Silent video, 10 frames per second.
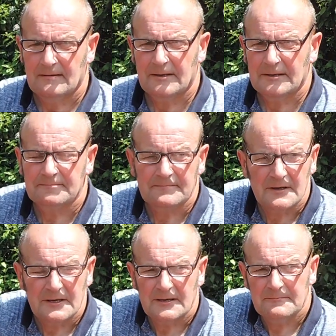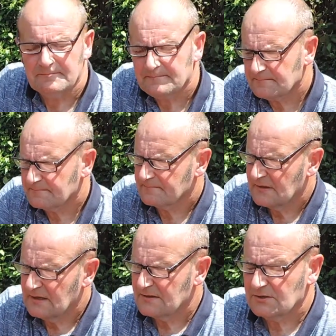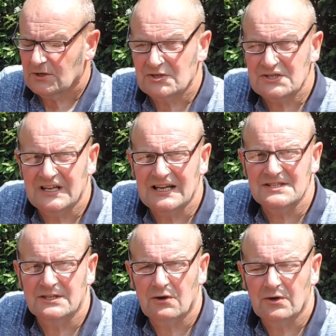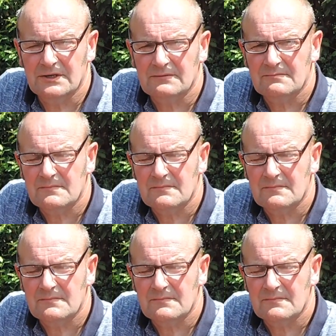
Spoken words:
Hiya. The 1989